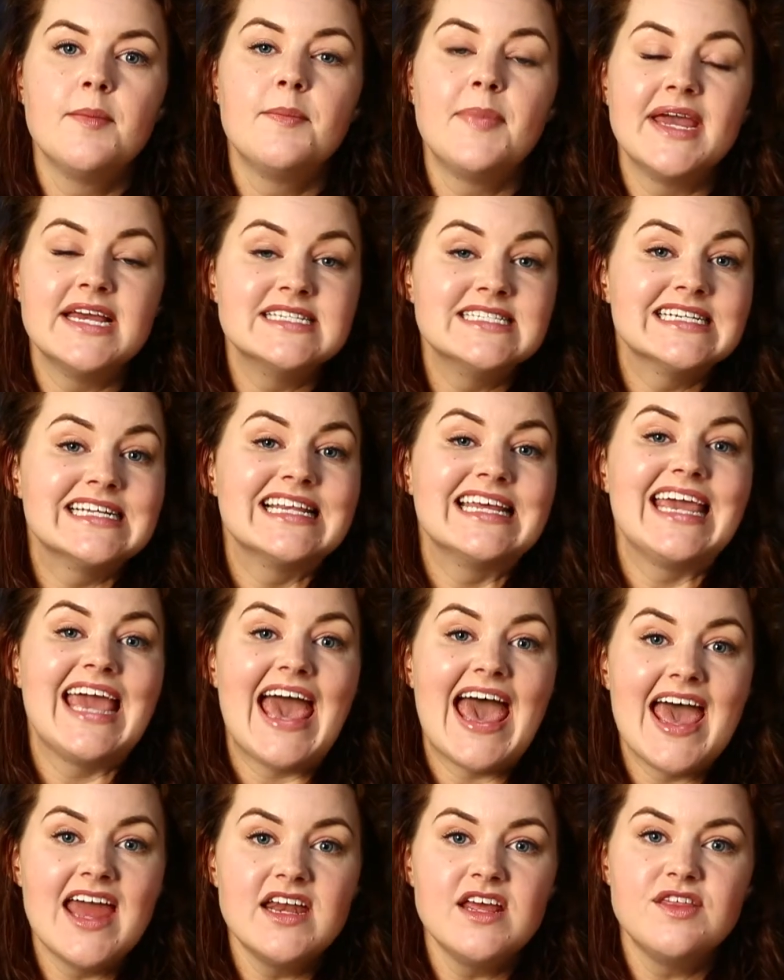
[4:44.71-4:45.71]
basically
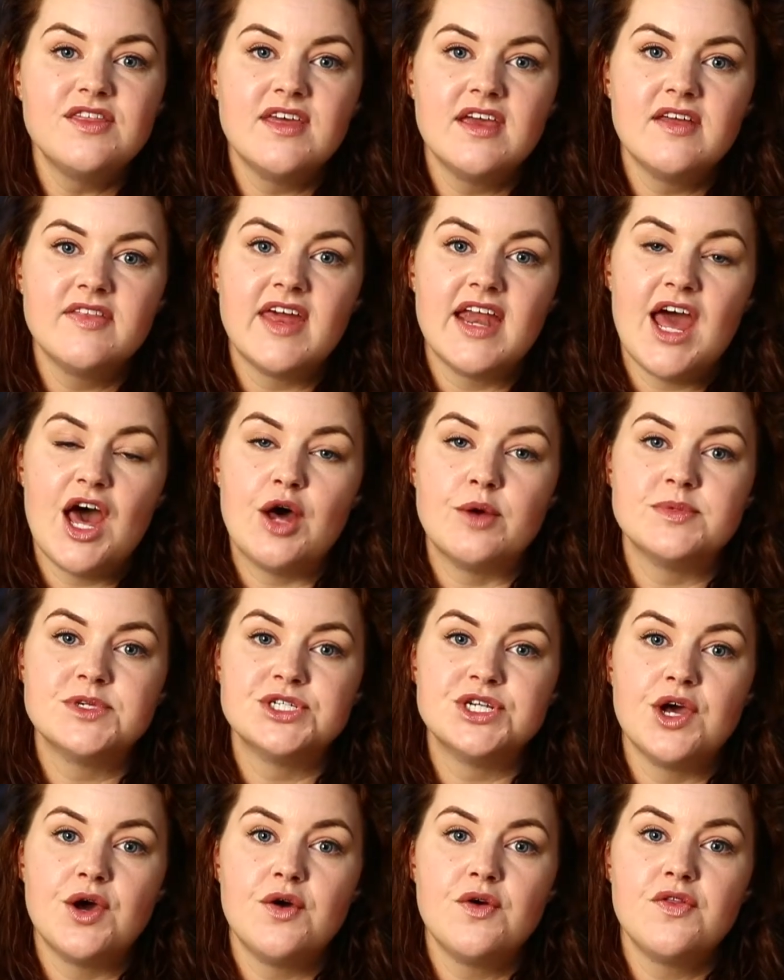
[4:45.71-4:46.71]
anything that helps
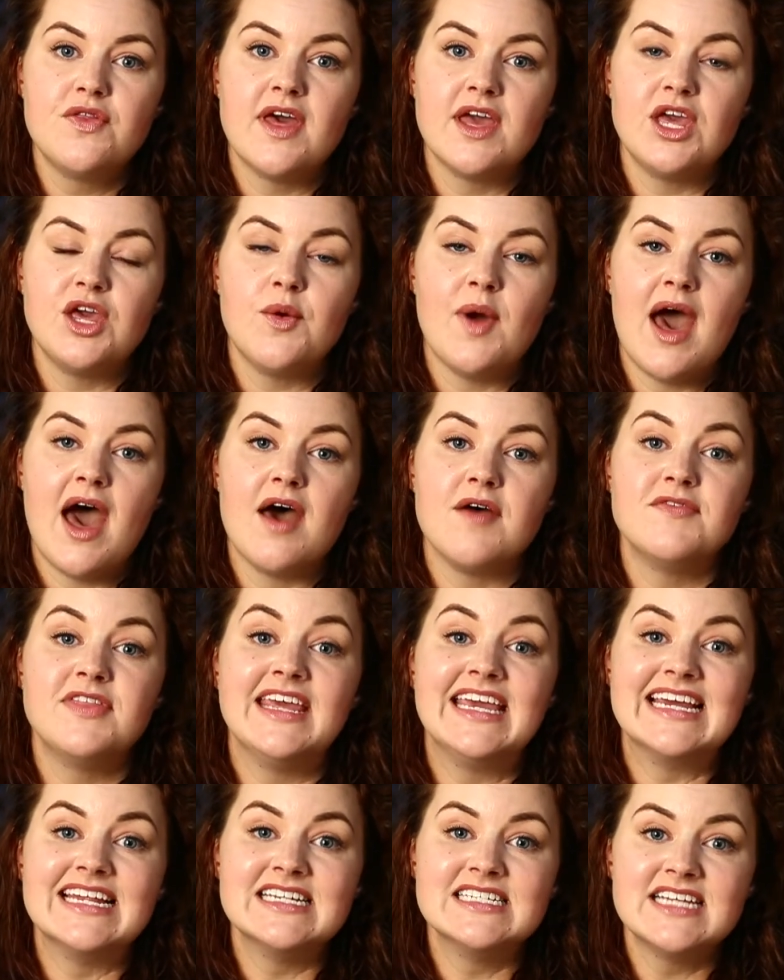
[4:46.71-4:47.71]
show that you have
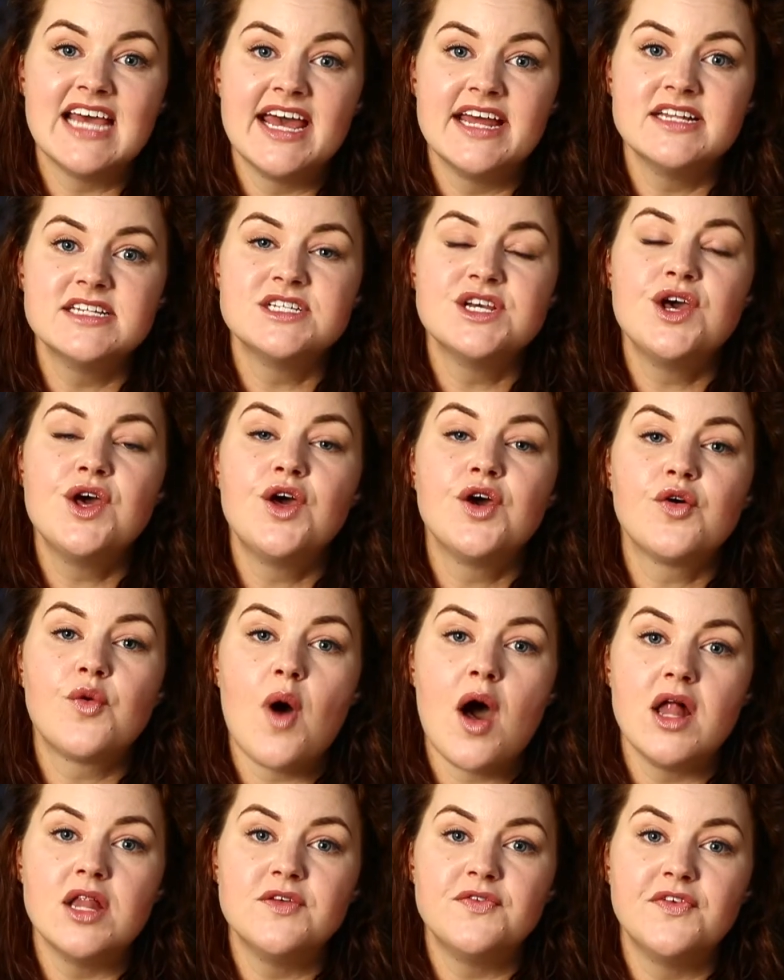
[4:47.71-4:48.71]
the intent,
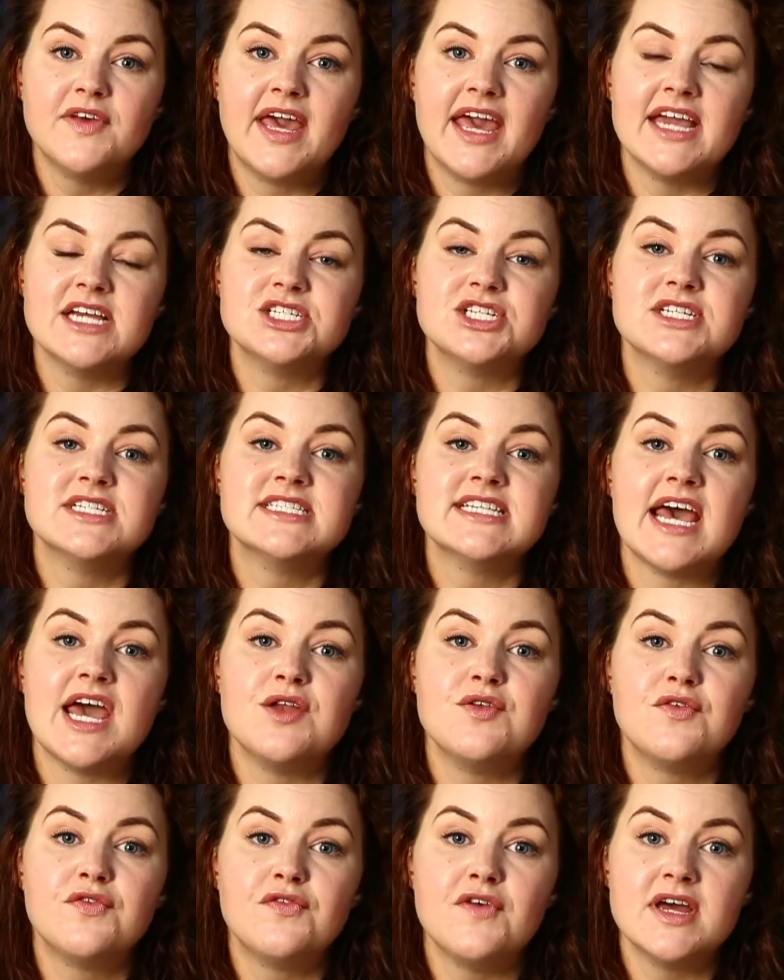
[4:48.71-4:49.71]
qualifications,
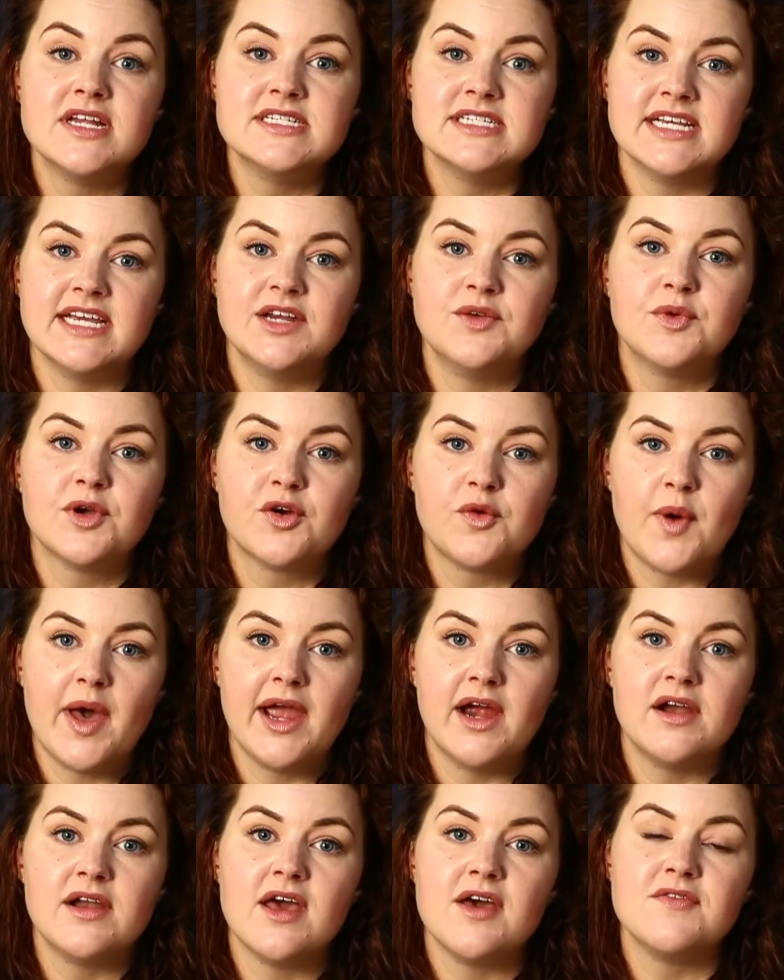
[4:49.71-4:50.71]
and funding
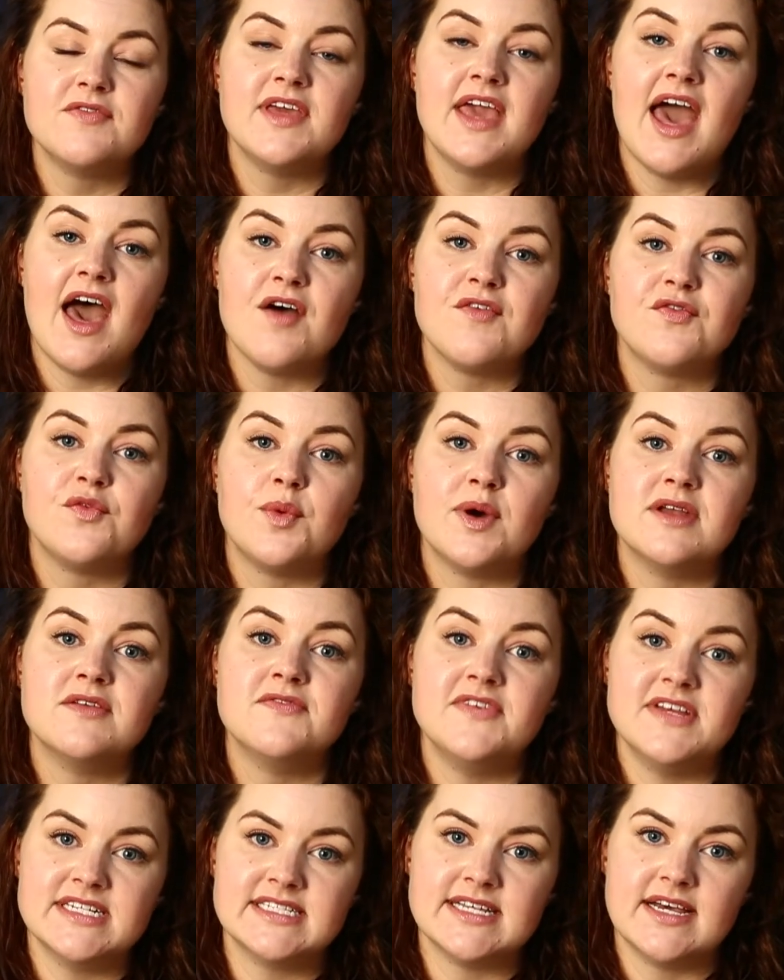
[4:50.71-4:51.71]
required of the F1
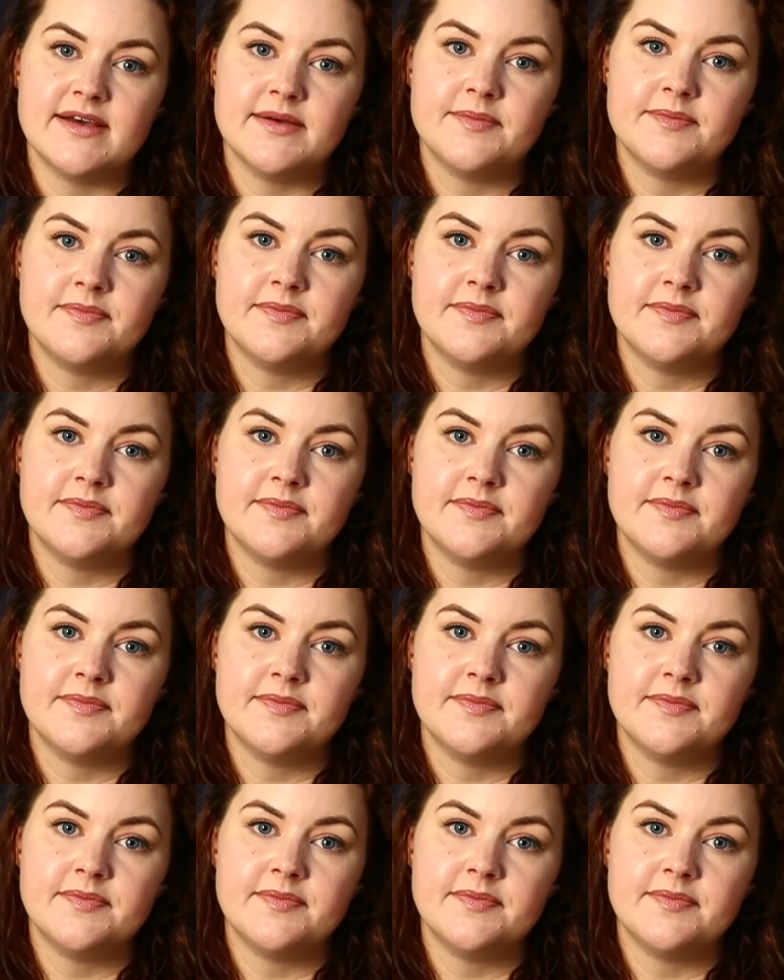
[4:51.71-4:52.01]
visa.